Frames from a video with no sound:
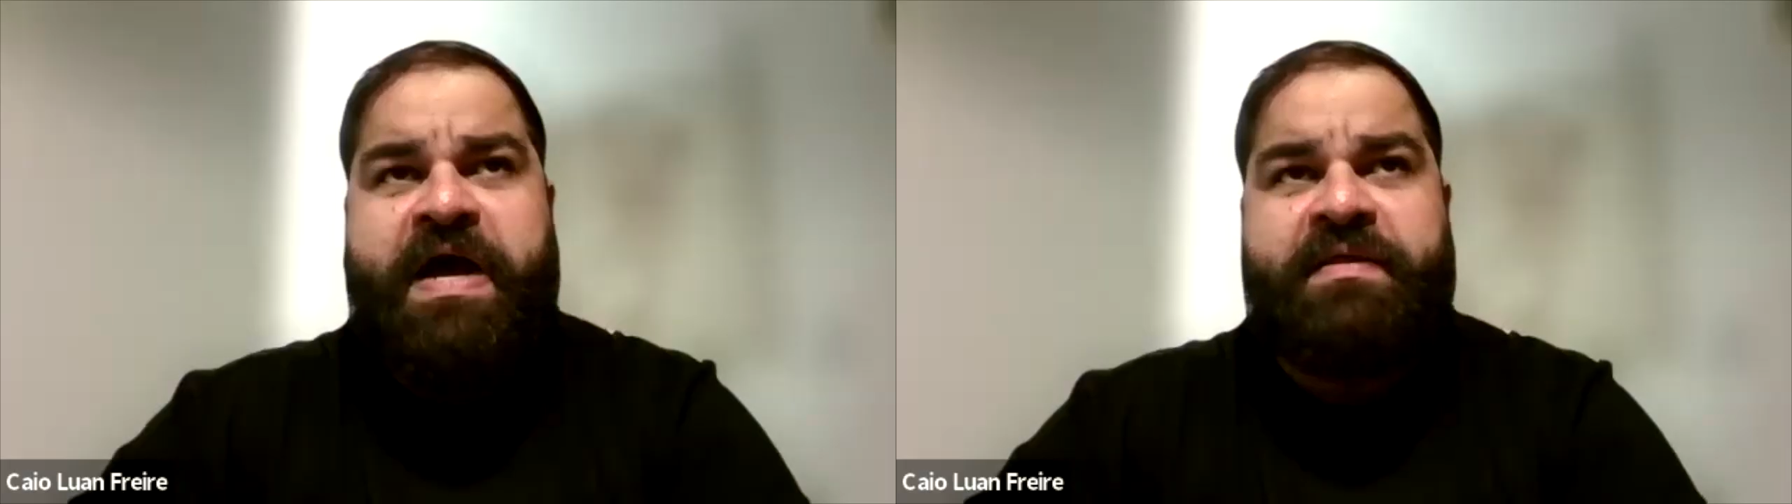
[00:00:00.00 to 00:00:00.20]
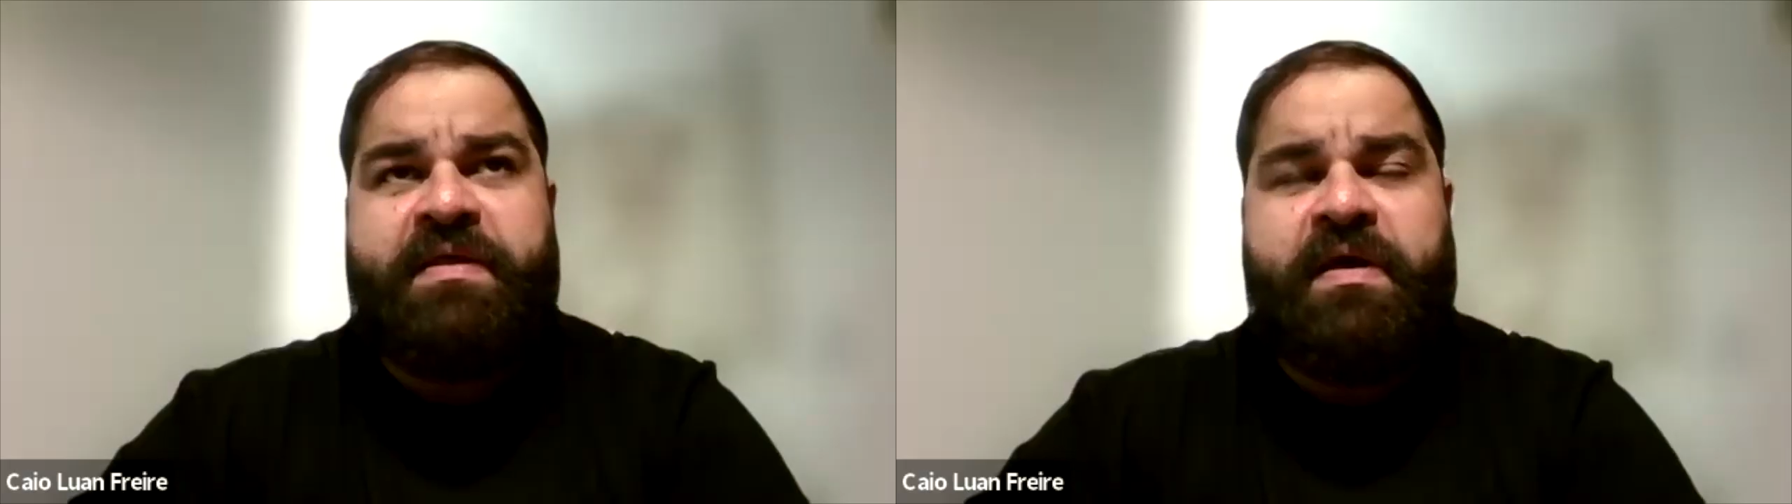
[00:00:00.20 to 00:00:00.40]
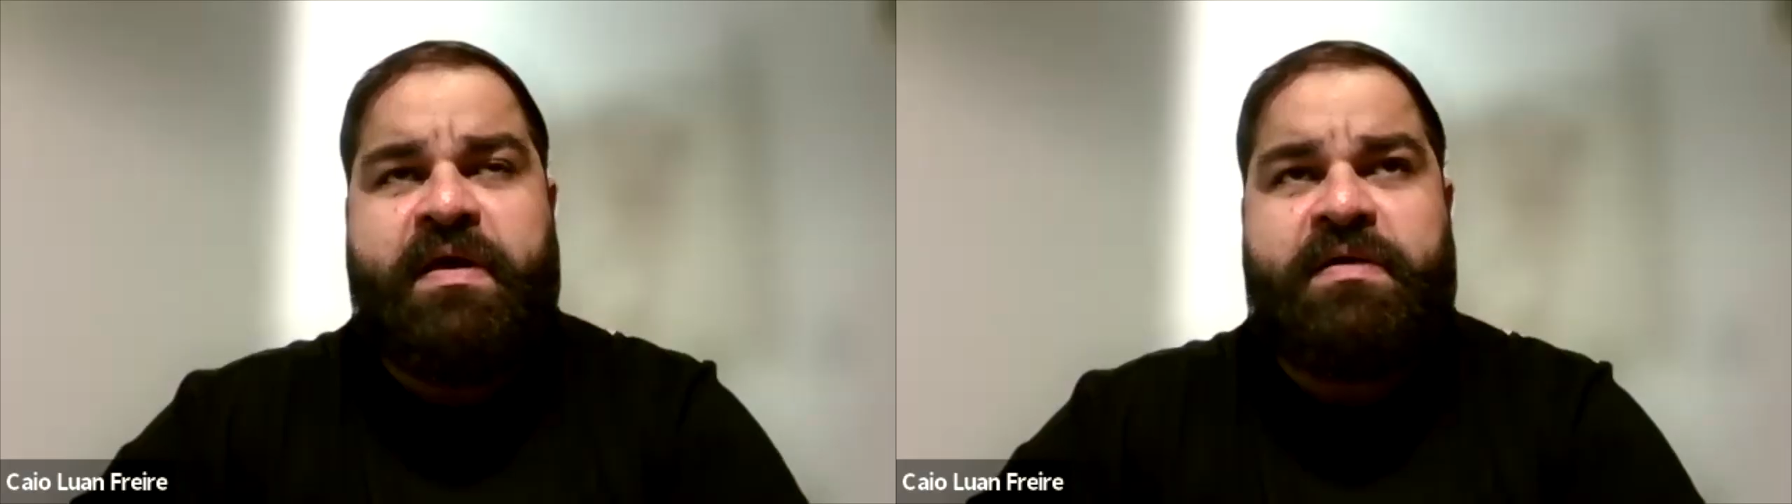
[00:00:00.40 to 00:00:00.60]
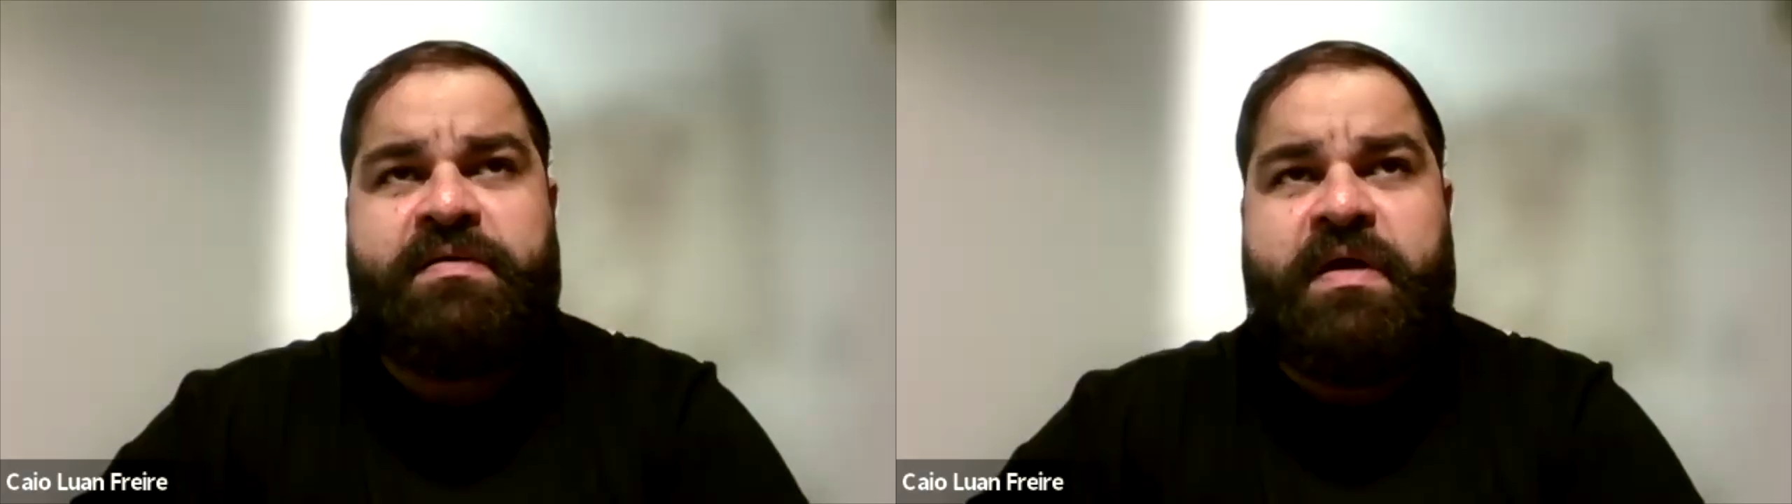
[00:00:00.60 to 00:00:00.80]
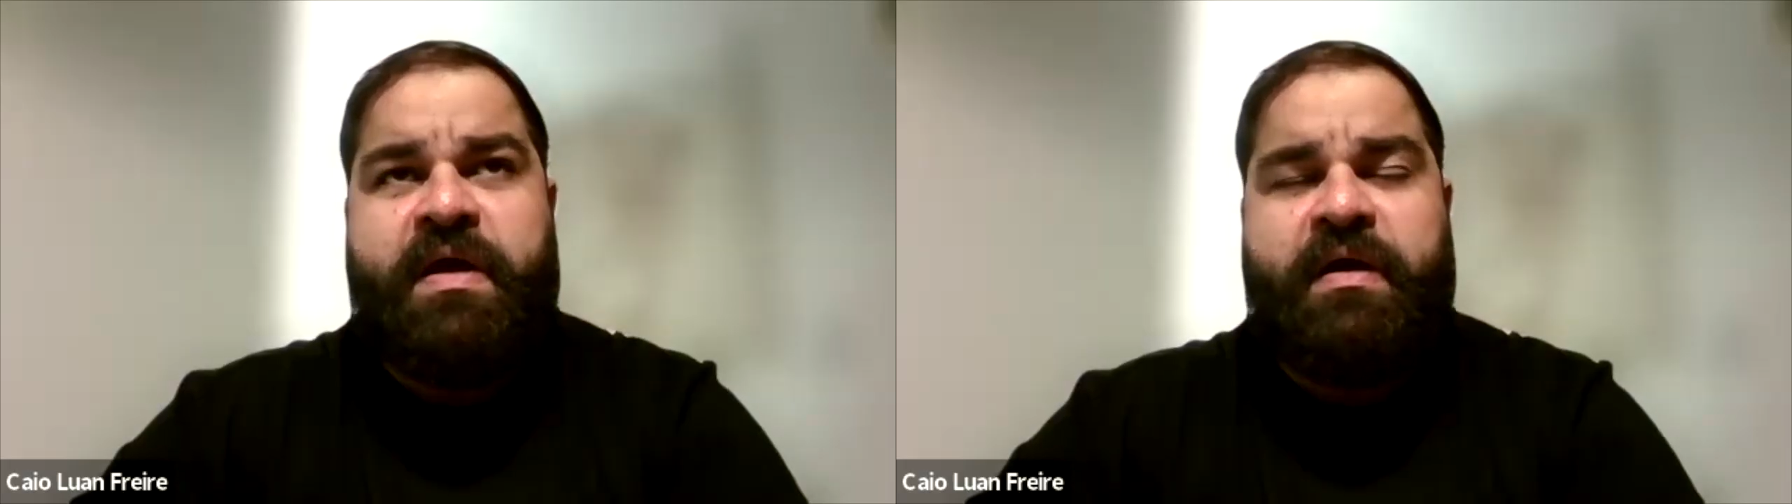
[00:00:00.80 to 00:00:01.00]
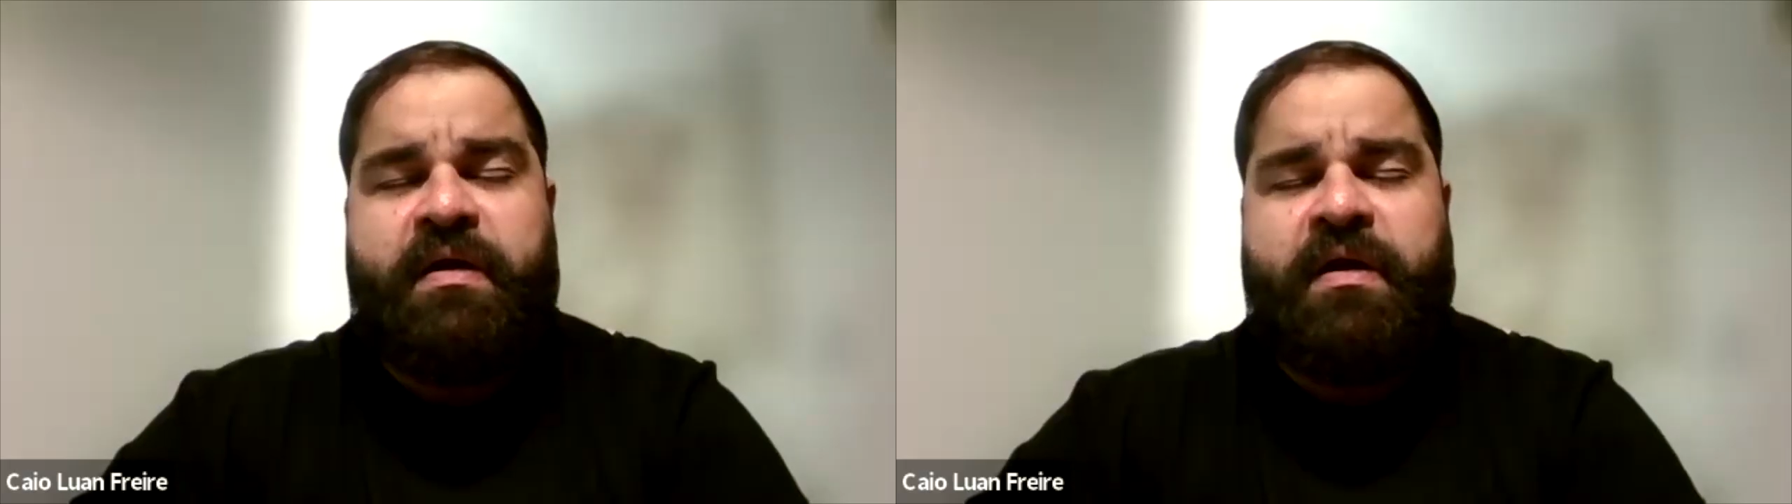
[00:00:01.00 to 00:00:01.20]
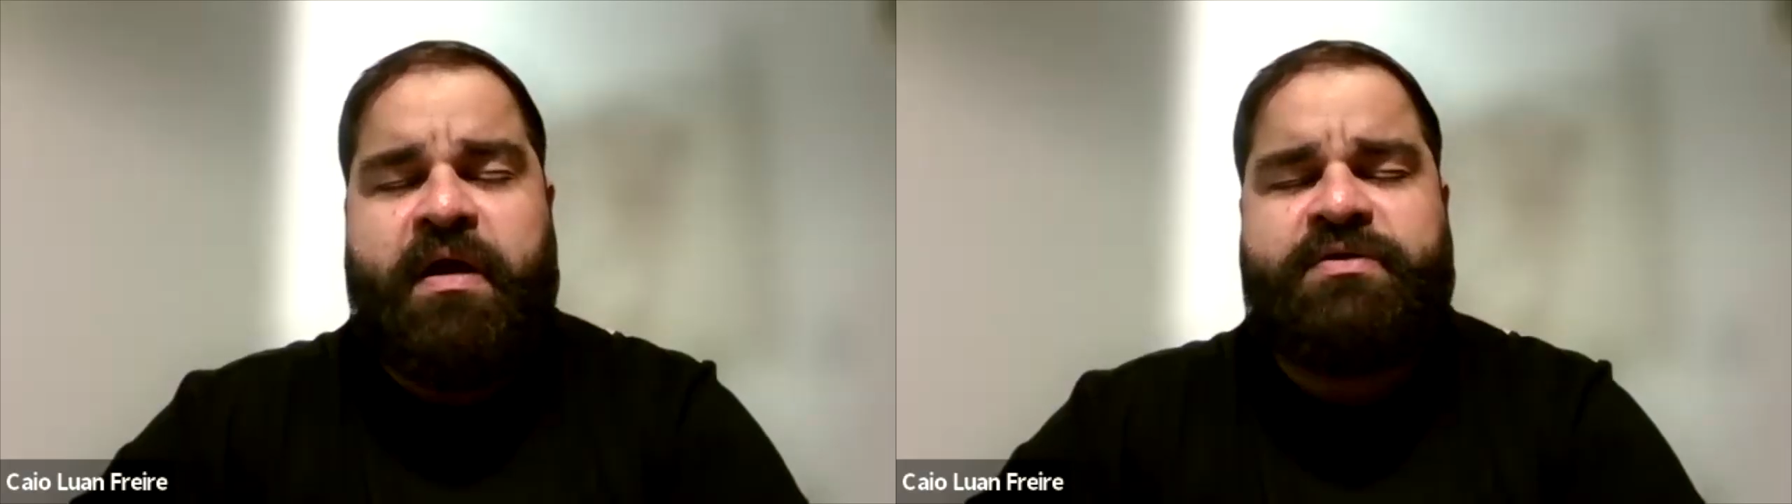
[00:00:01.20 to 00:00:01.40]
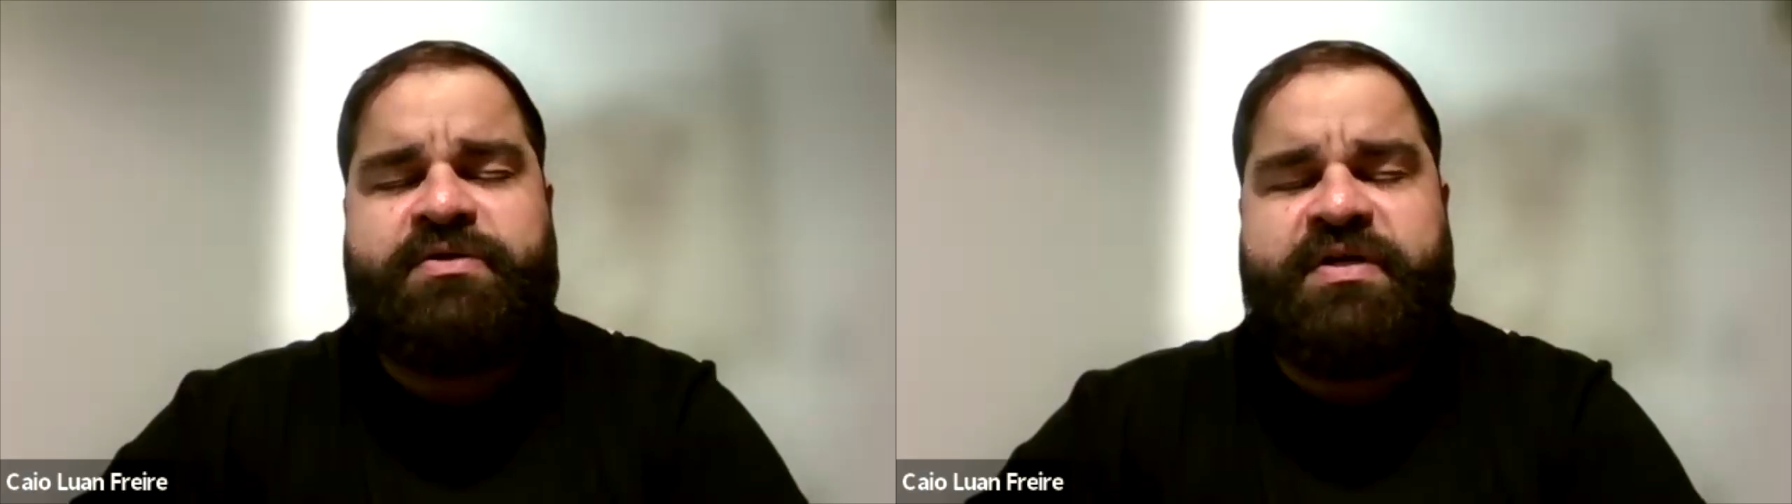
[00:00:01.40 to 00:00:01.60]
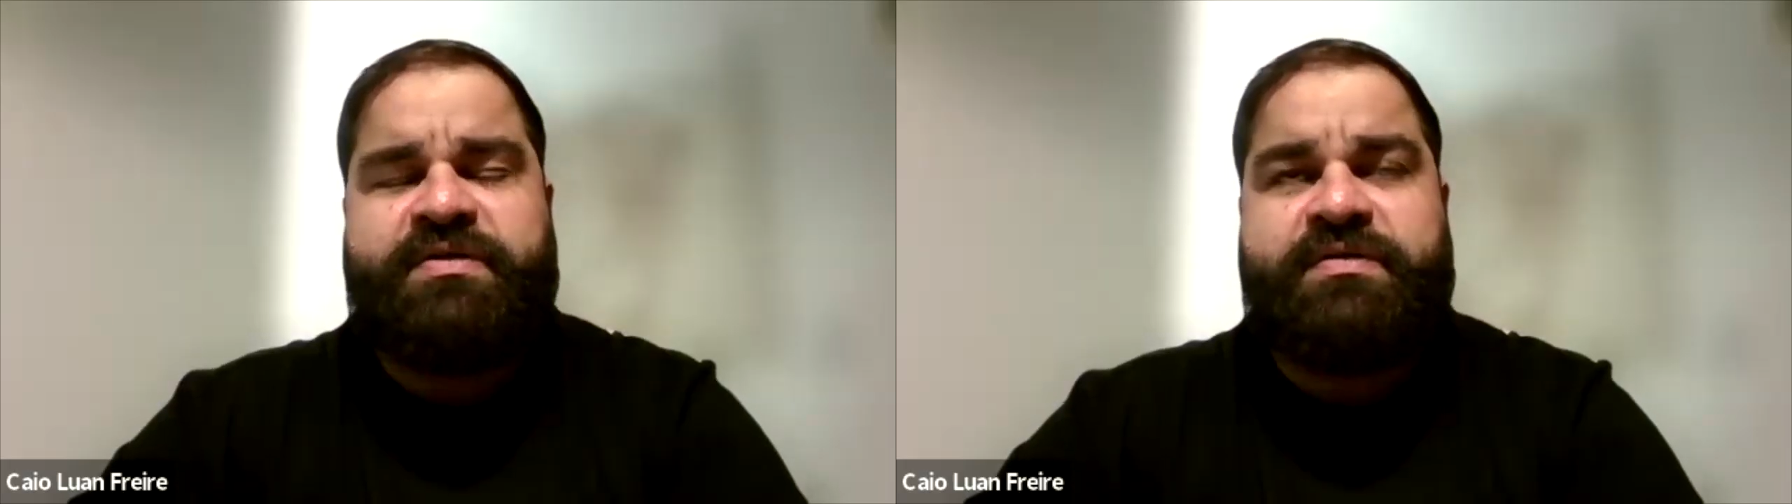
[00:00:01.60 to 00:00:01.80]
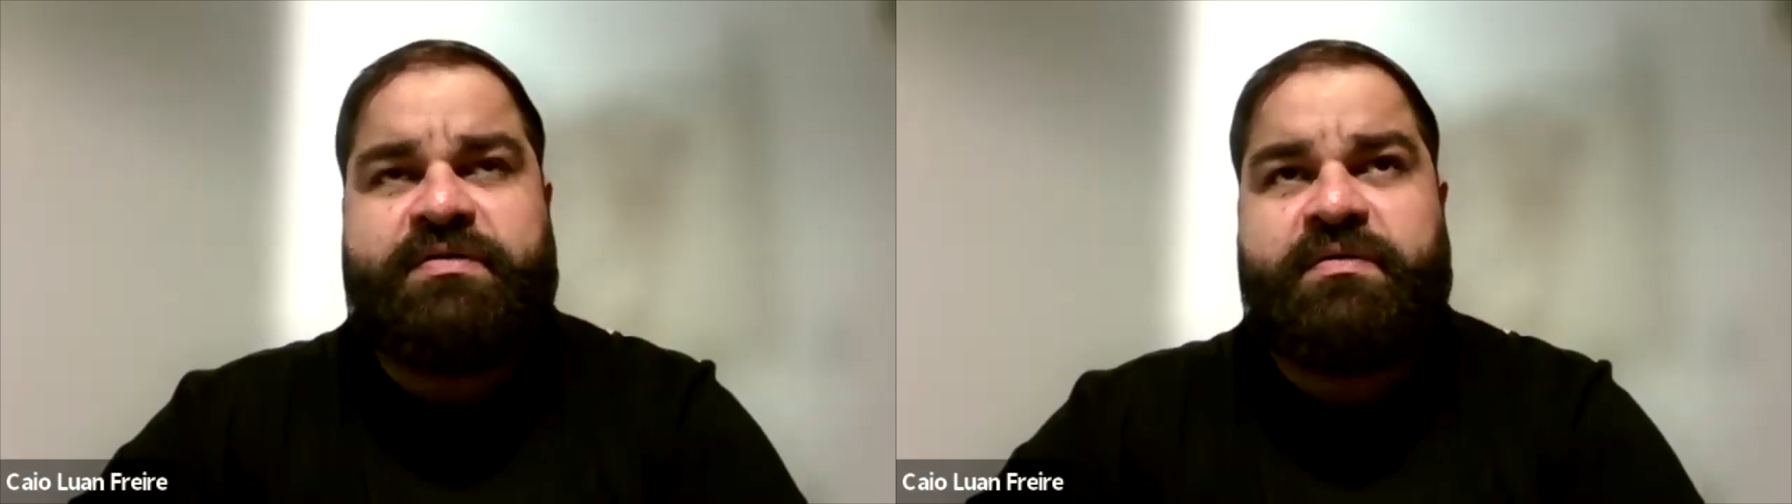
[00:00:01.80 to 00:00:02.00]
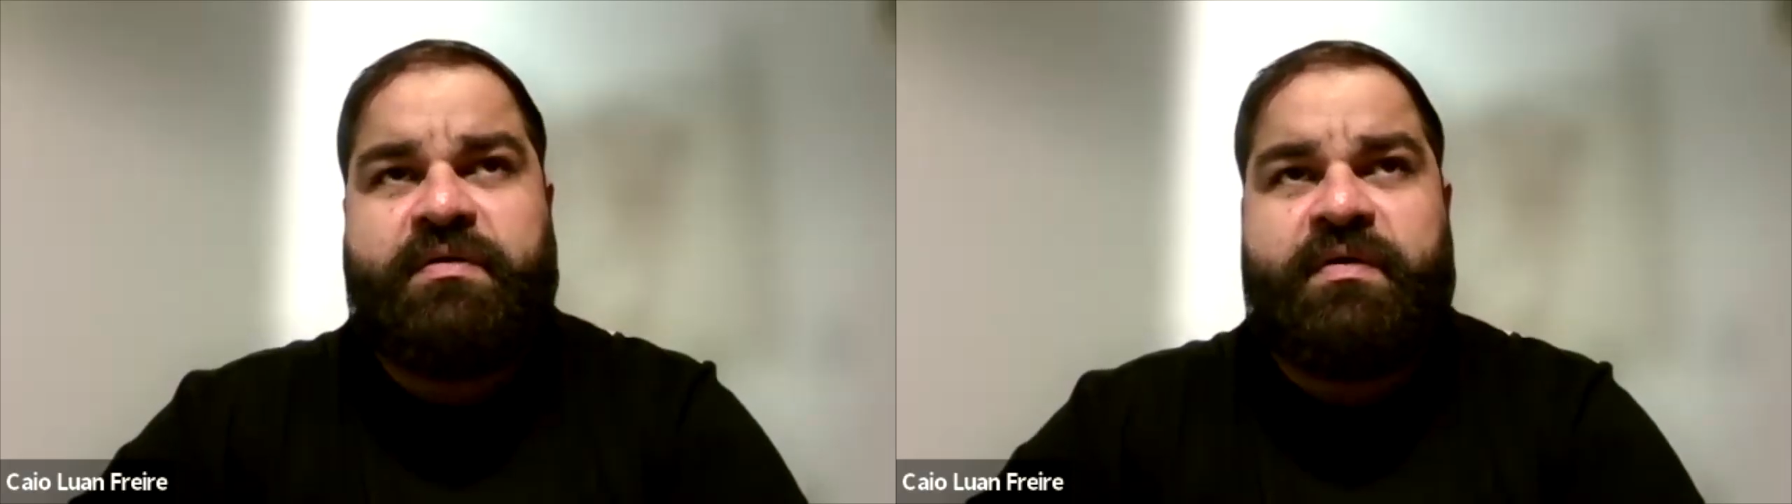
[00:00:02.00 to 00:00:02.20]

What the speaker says: I think he not just